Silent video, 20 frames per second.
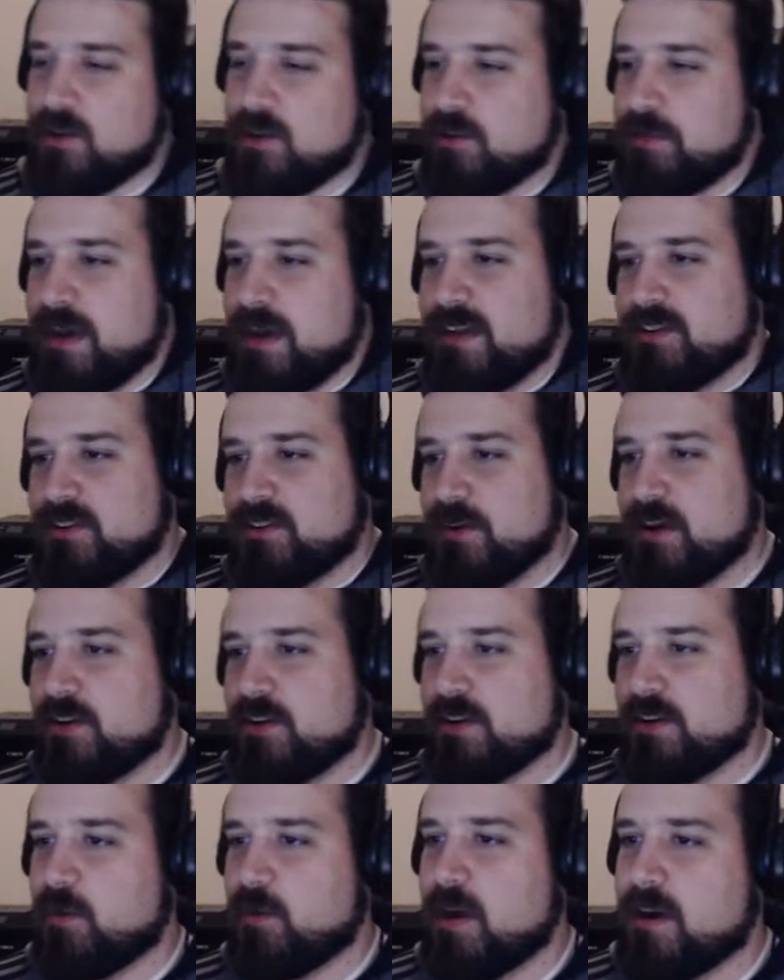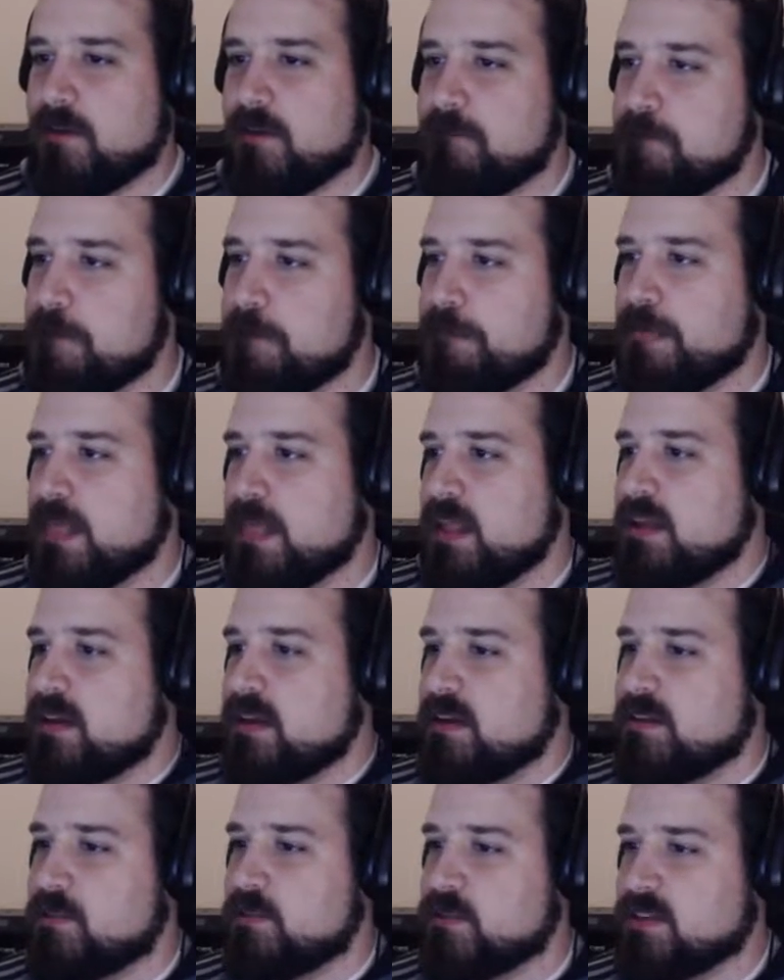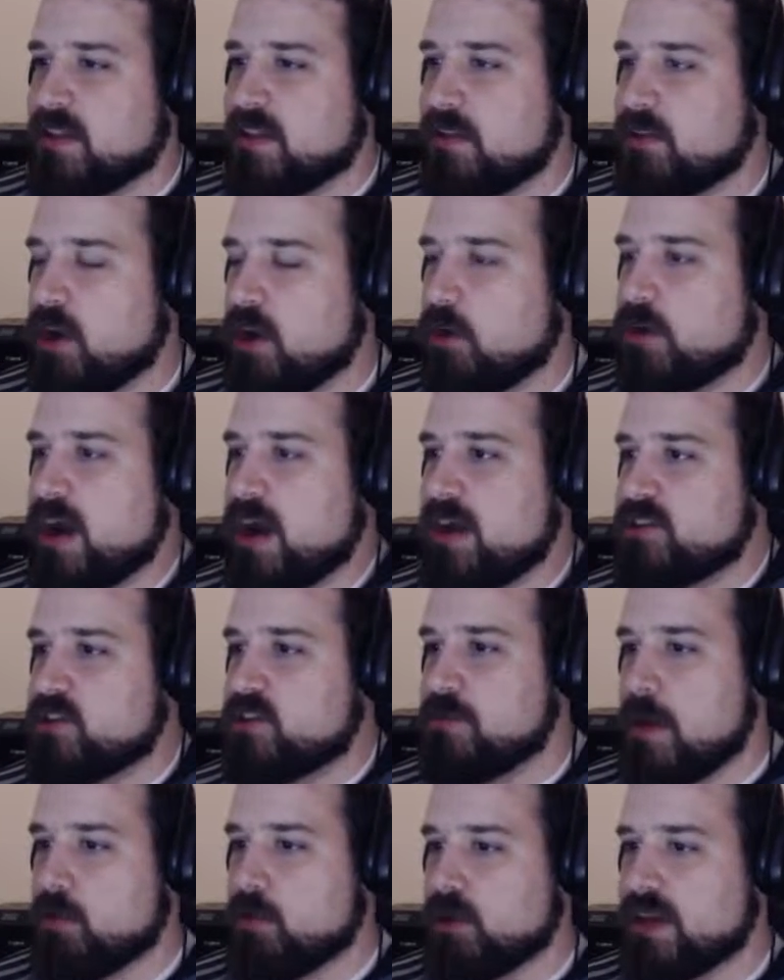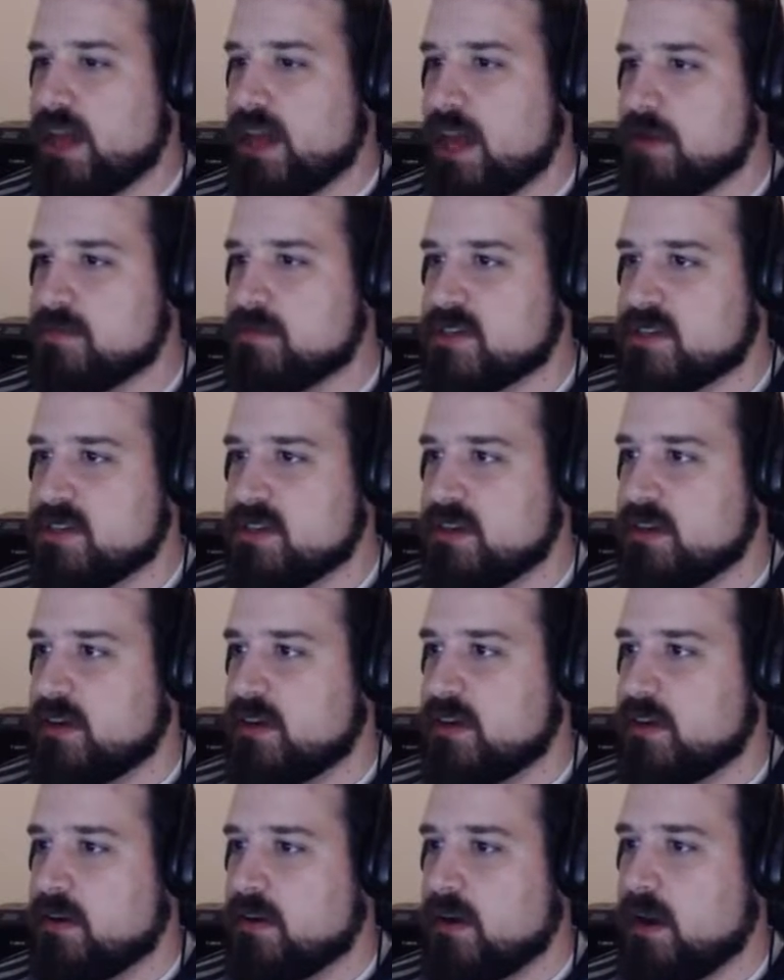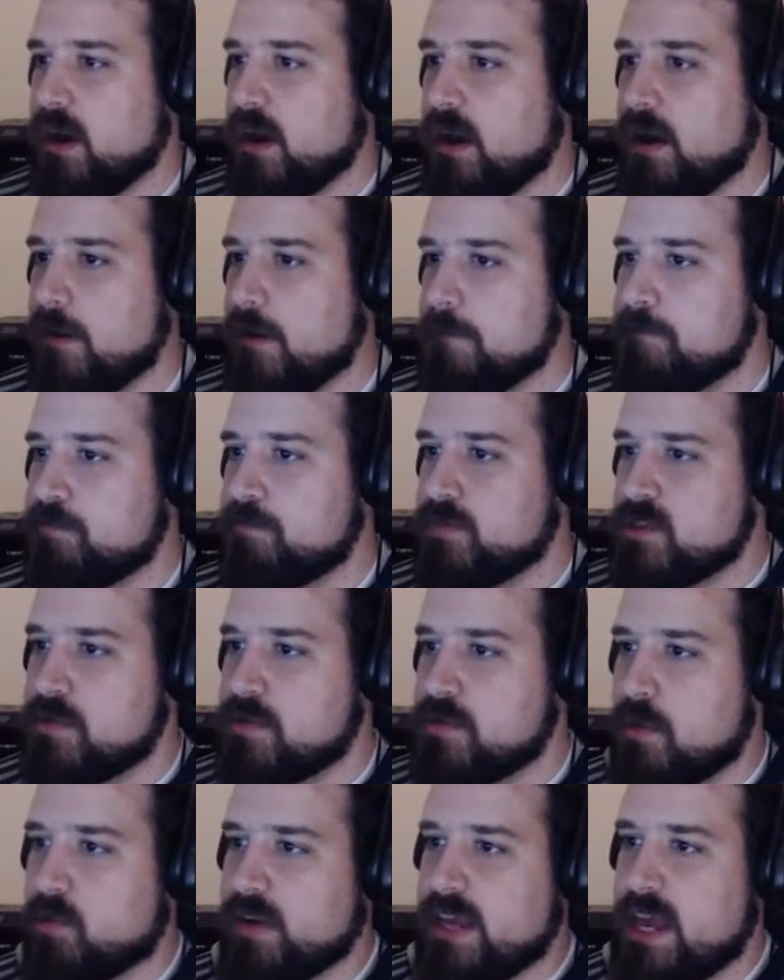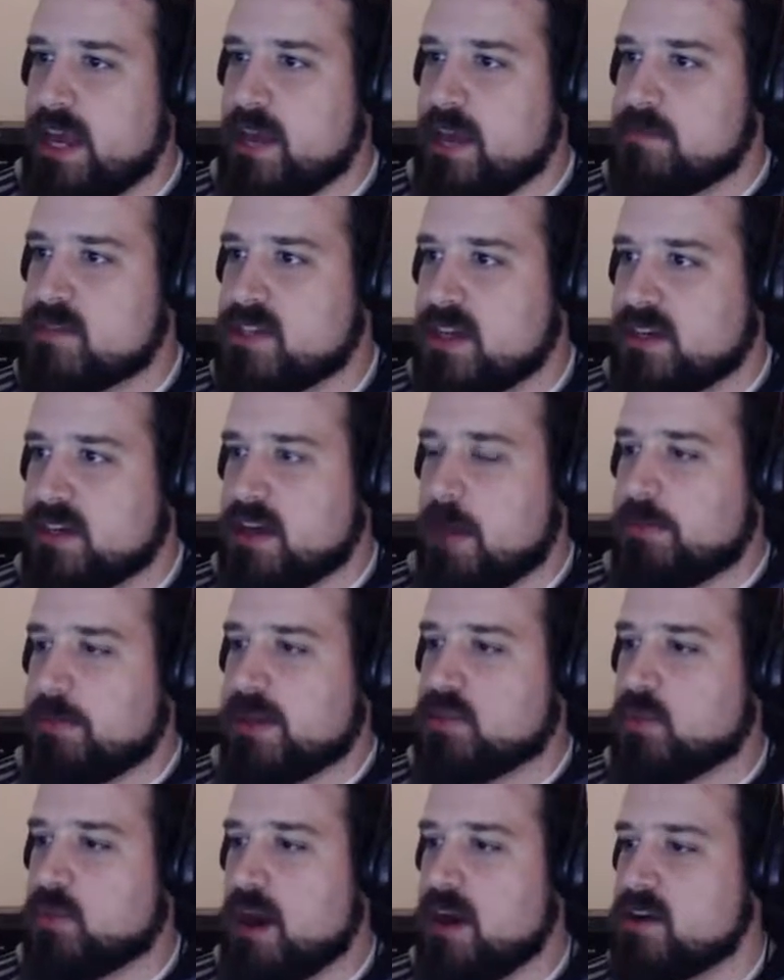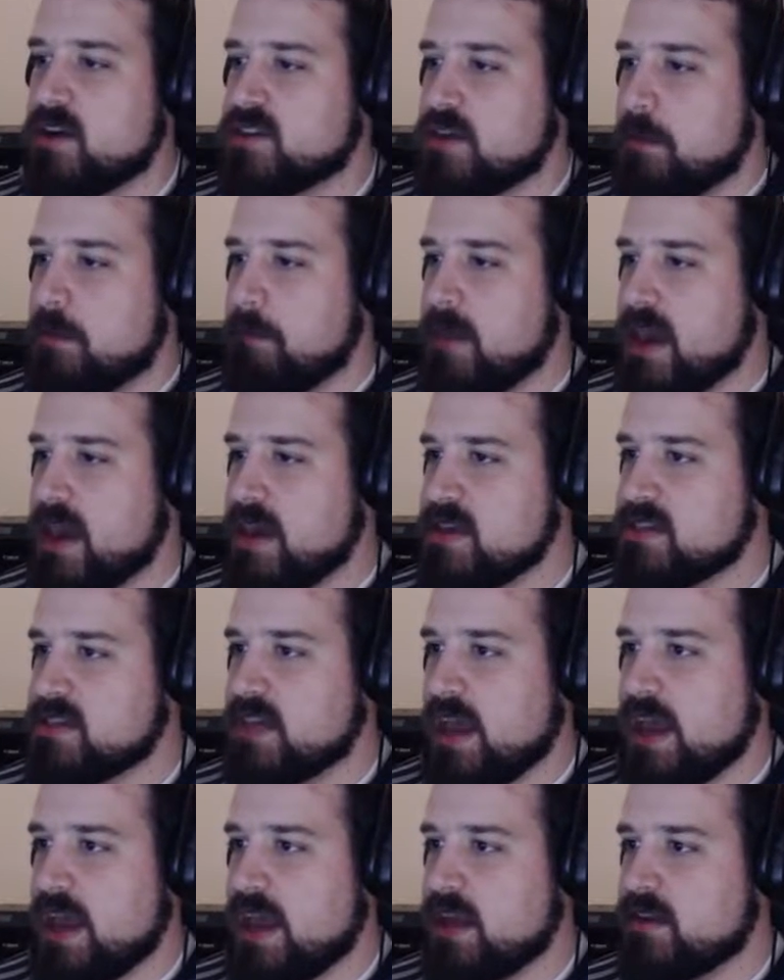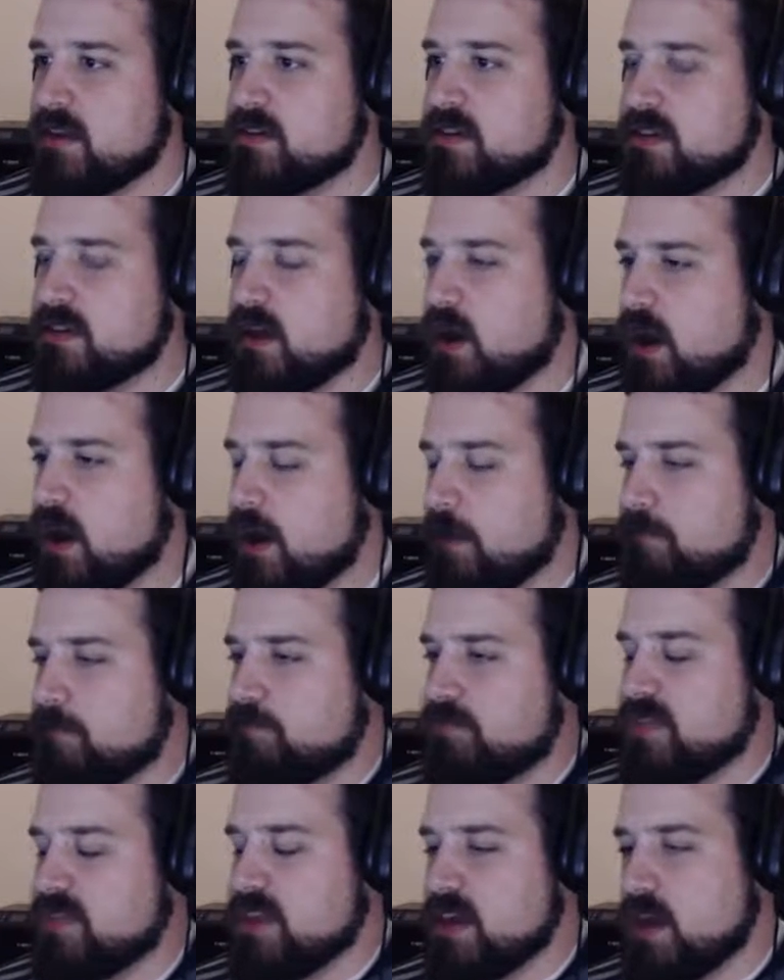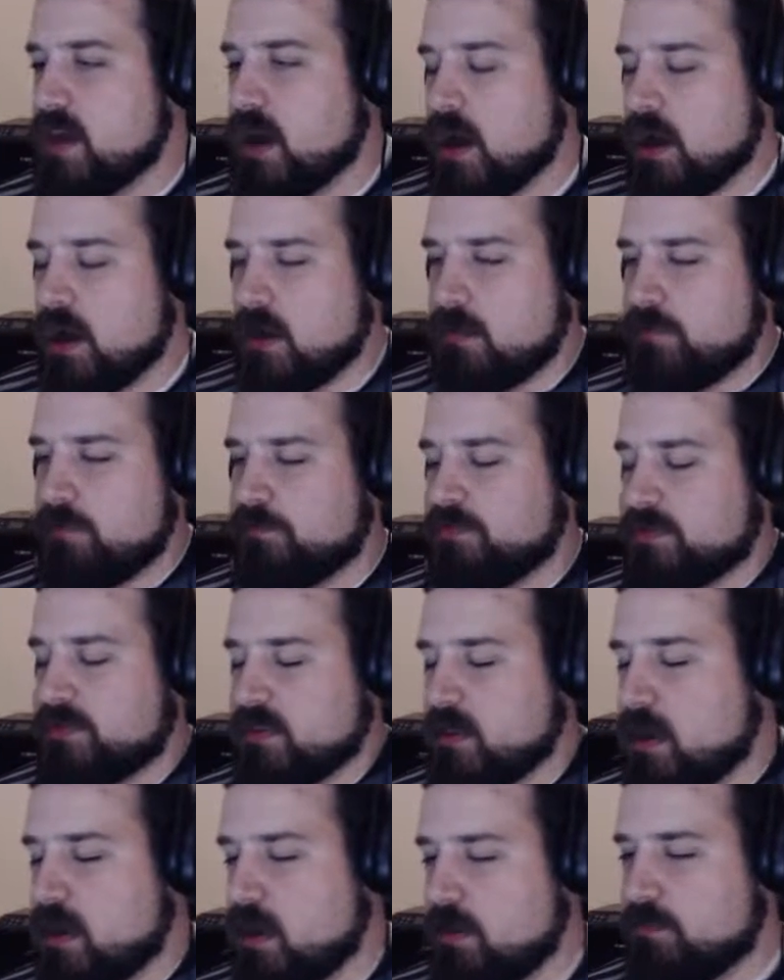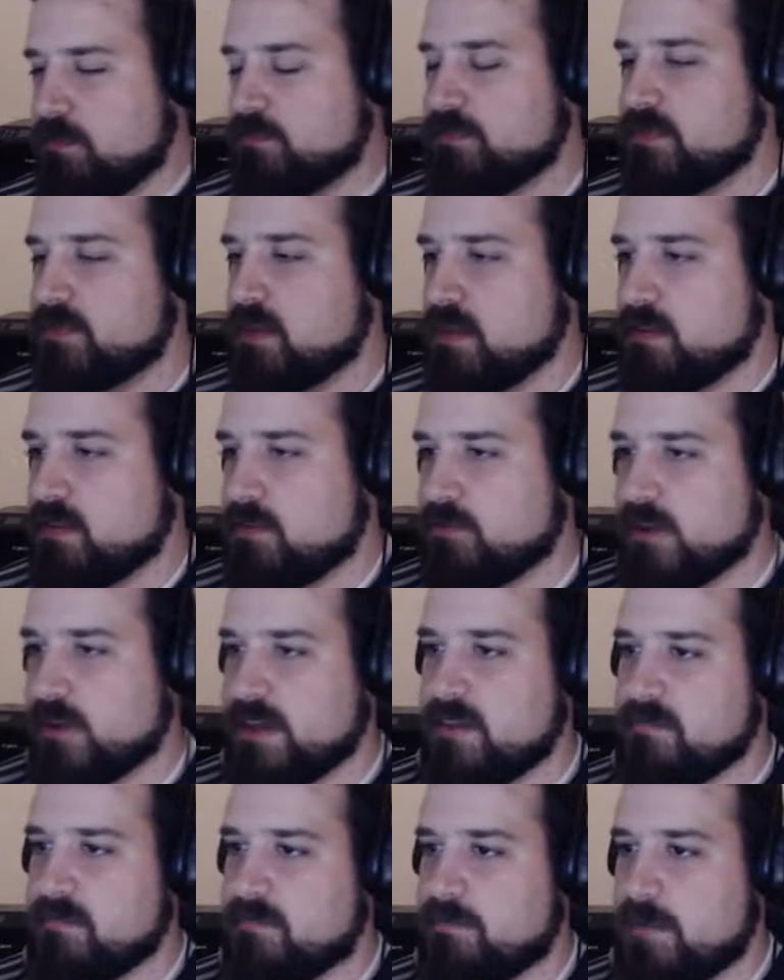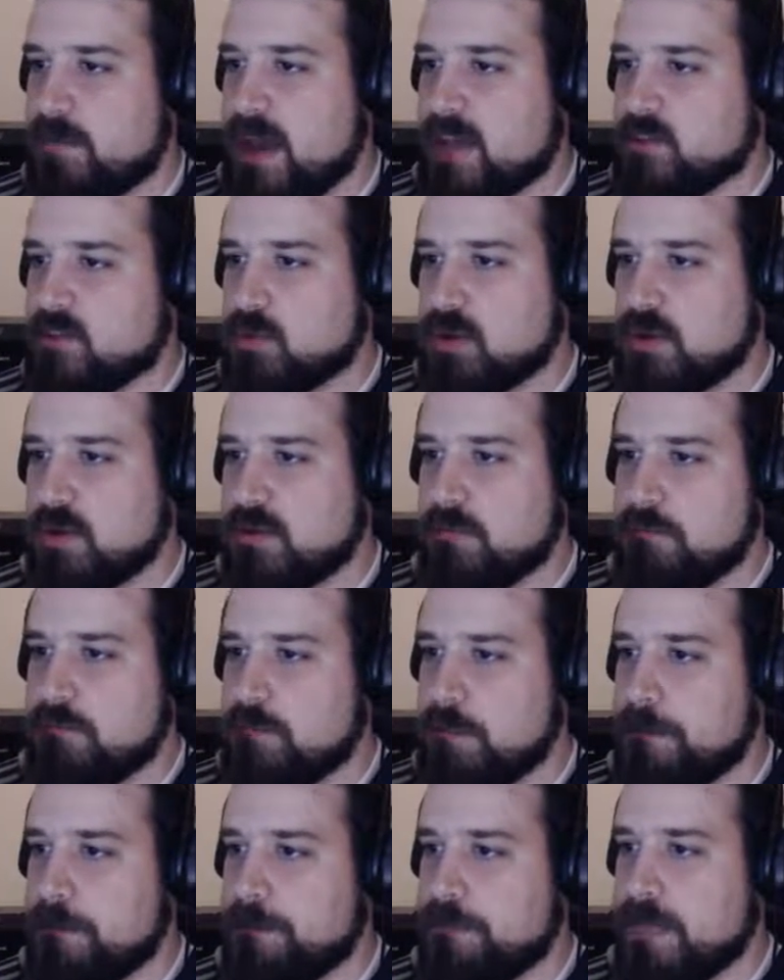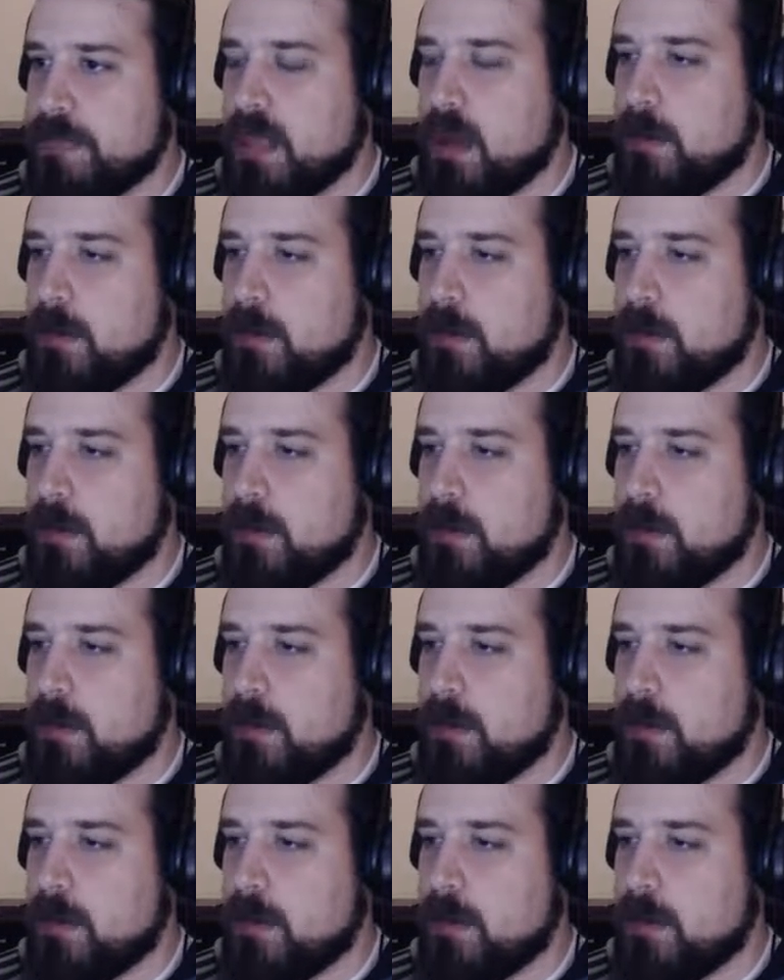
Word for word: ah, man doesn't know how to drink water. News at 11. Oh god, two memory games. Uh, two memory games, complex wires, maze, and uh, the, uh, uh the the the freaking password. Okay.